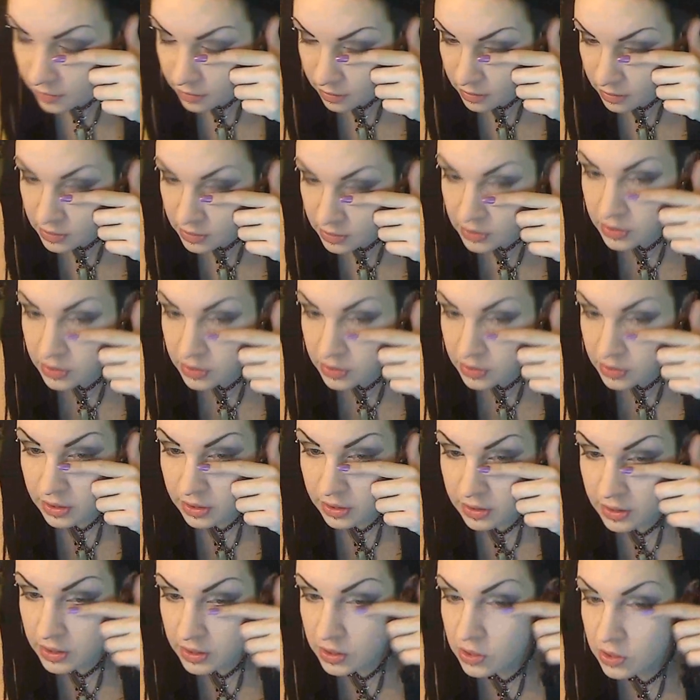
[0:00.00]
this
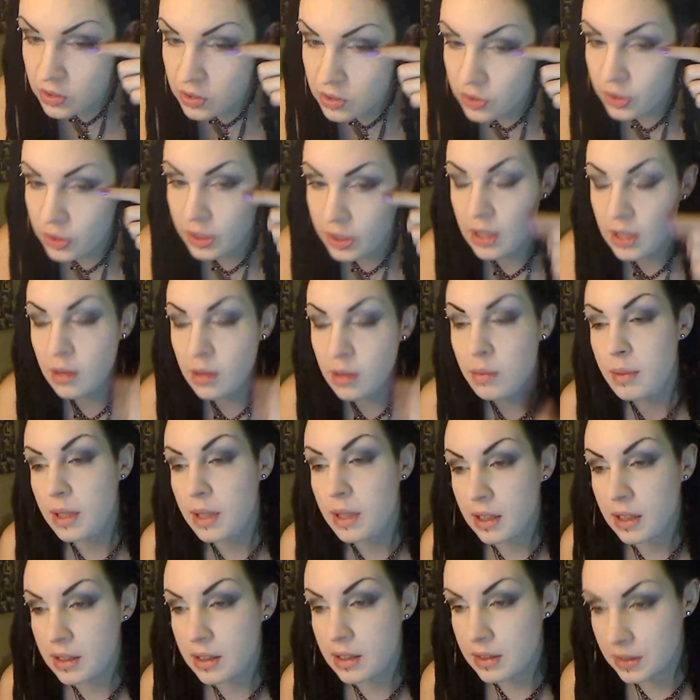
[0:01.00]
is tricky
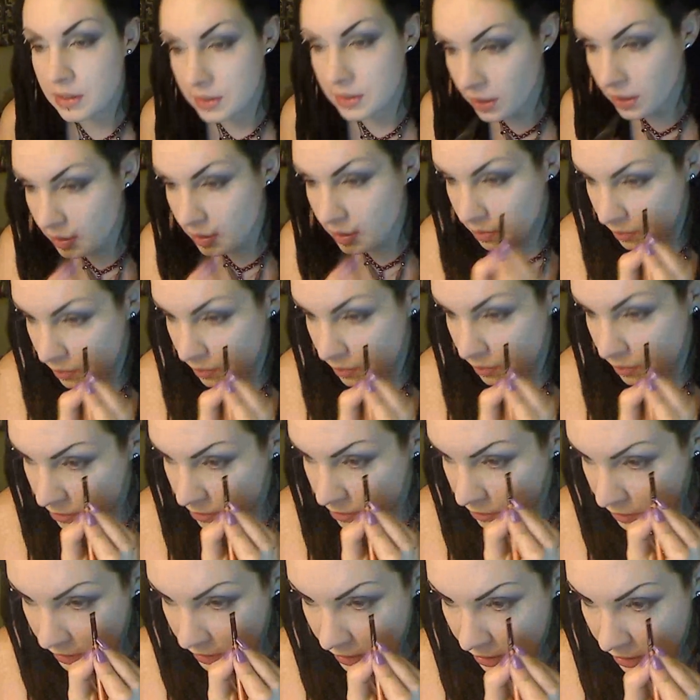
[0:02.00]
because I have
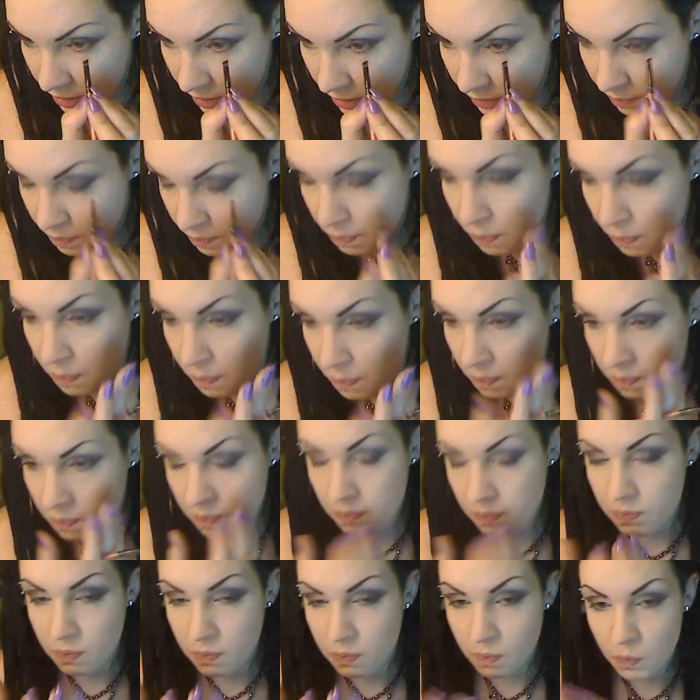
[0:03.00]
really
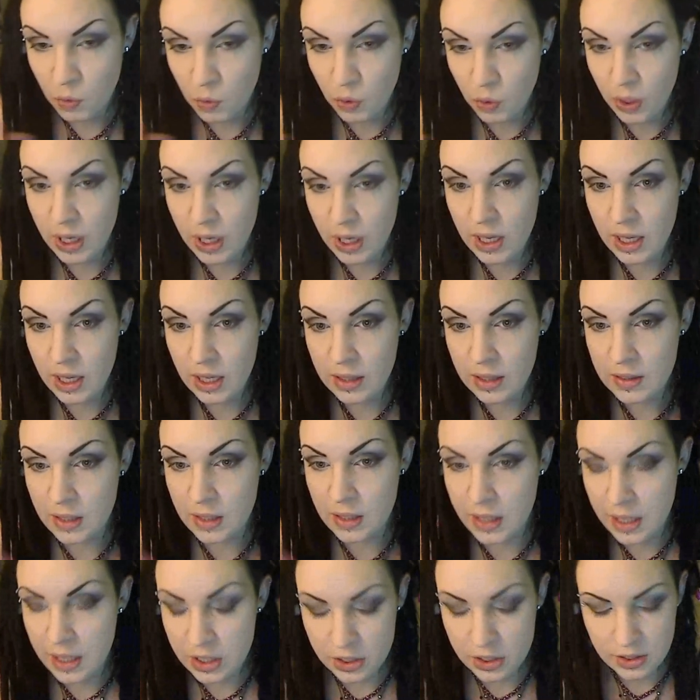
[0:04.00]
crazy
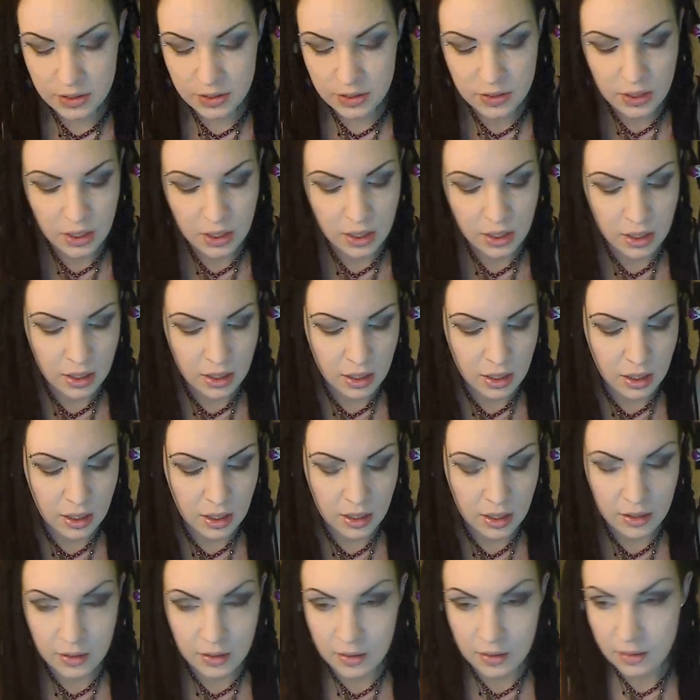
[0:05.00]
lashes
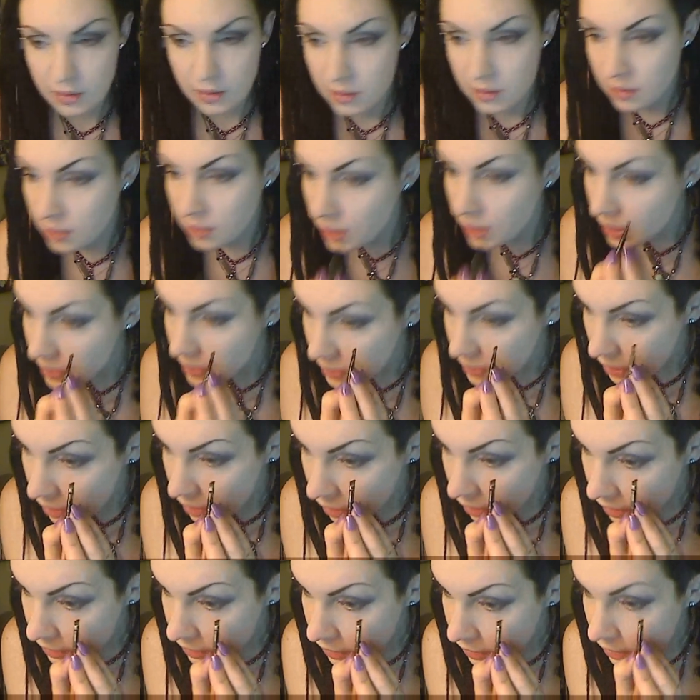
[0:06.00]
and it's kind of
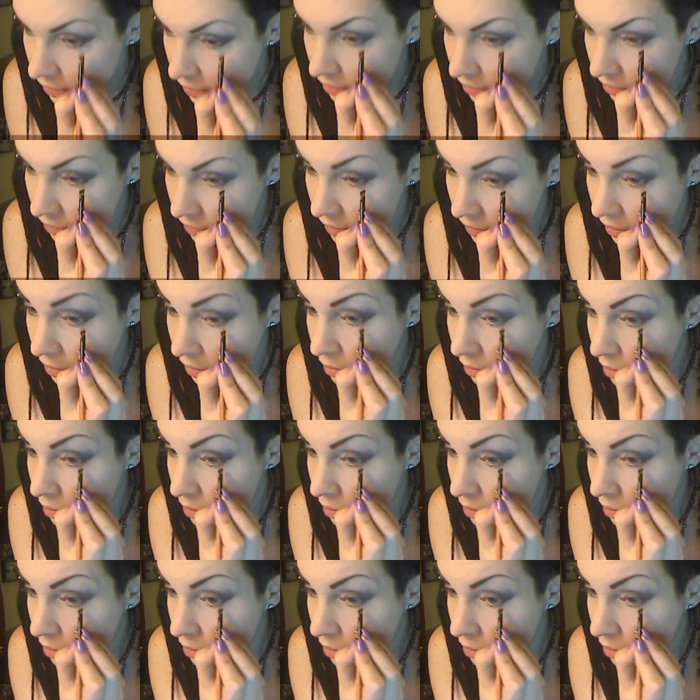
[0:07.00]
hard to get under there.